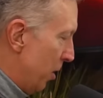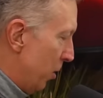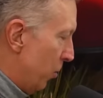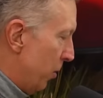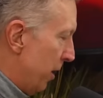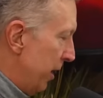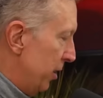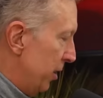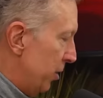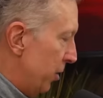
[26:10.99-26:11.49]

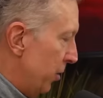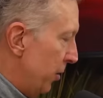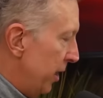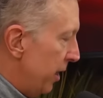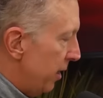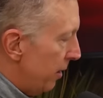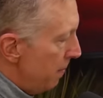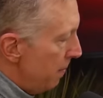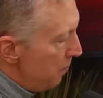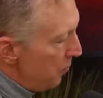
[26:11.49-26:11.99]
Right through
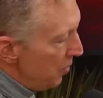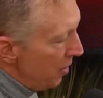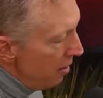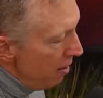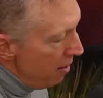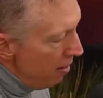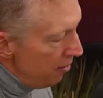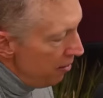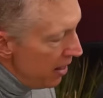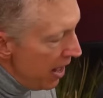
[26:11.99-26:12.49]
here.
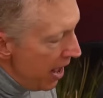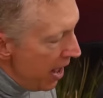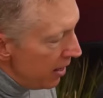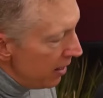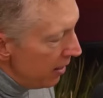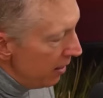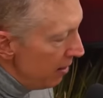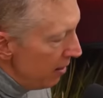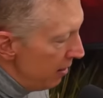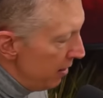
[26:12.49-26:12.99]

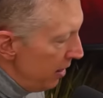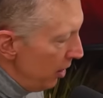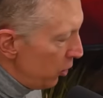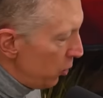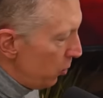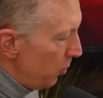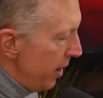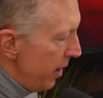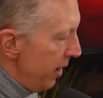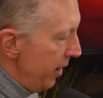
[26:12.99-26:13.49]

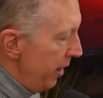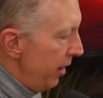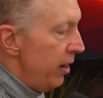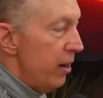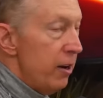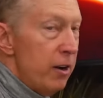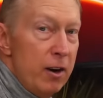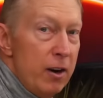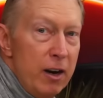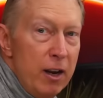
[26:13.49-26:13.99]
This right
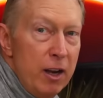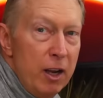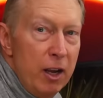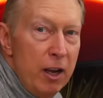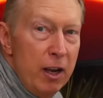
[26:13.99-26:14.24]
here